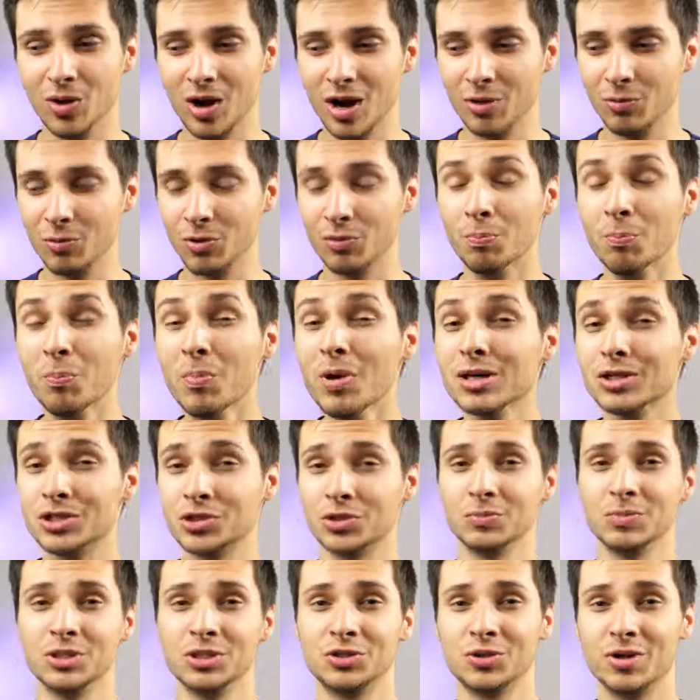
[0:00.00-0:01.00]
I would
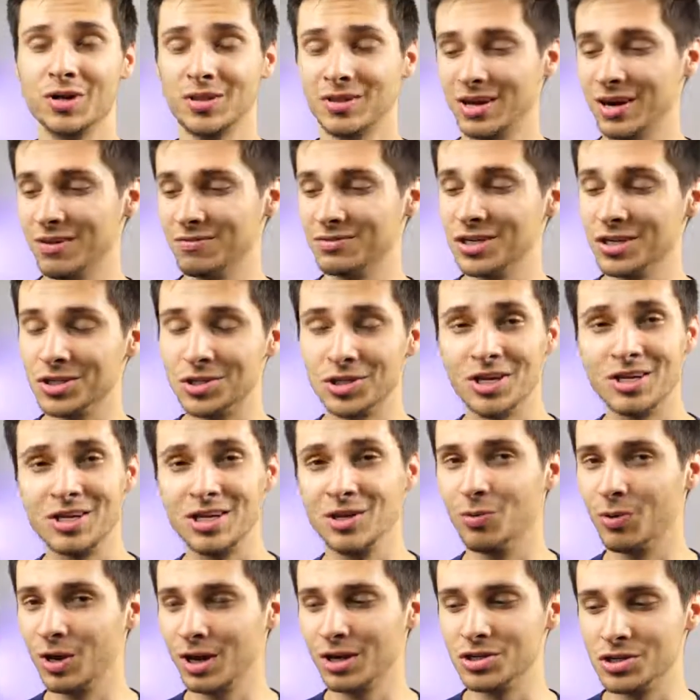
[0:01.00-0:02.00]
much rather have Touch
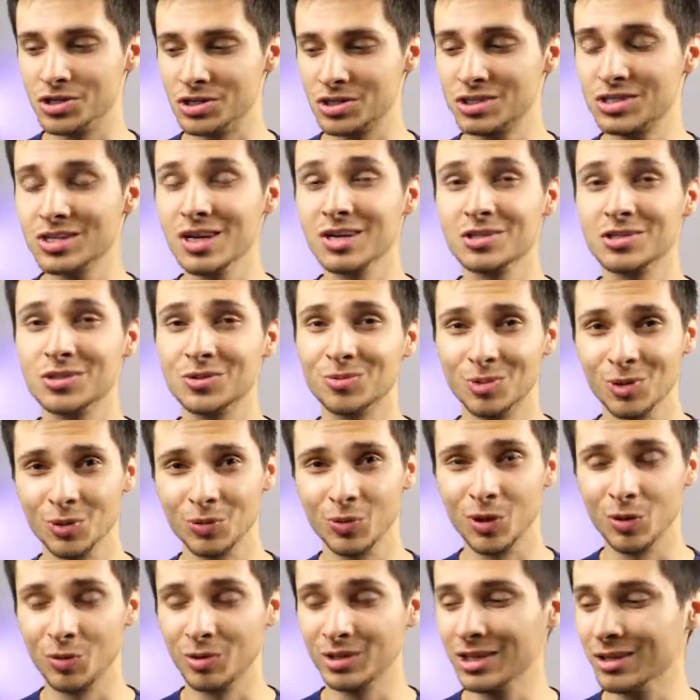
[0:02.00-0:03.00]
ID where I could just touch it real
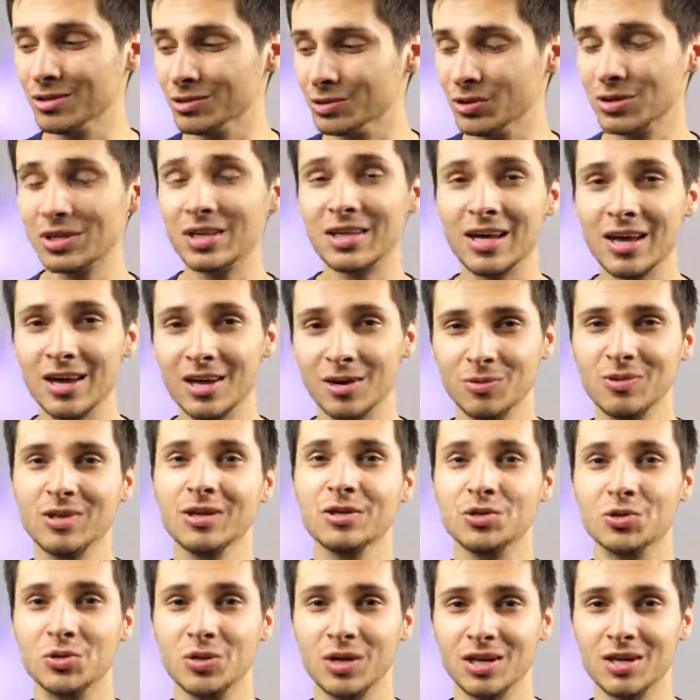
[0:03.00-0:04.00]
quick without looking at it,
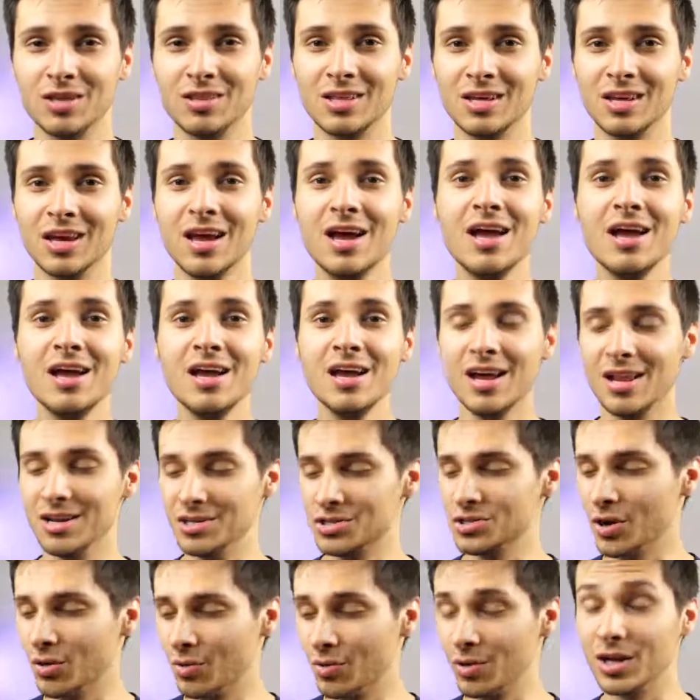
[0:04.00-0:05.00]
without doing anything, and
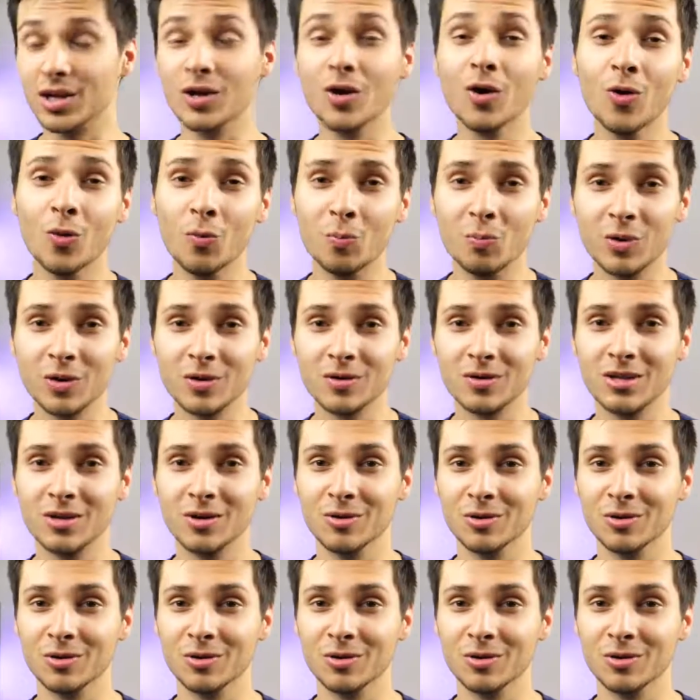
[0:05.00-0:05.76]
it's already open.